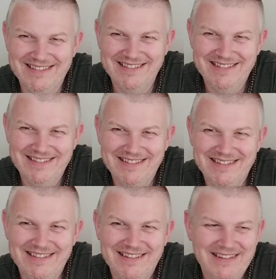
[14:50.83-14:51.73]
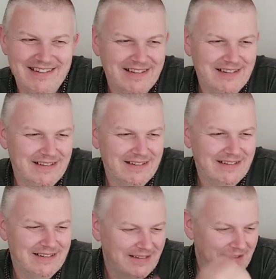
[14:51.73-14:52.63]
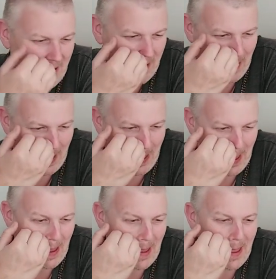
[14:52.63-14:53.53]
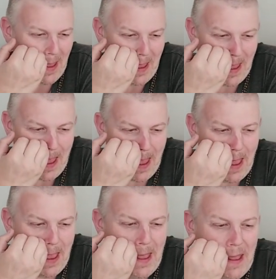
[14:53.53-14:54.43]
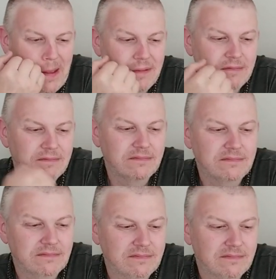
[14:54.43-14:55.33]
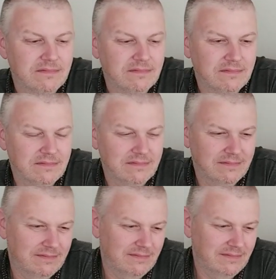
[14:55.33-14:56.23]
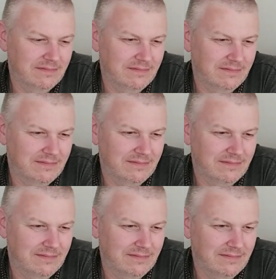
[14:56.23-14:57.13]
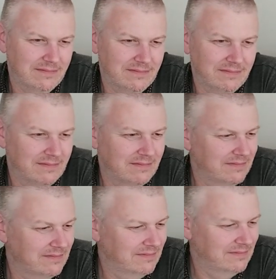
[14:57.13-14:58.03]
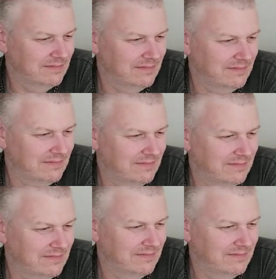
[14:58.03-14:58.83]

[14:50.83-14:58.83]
The person shown says nothing.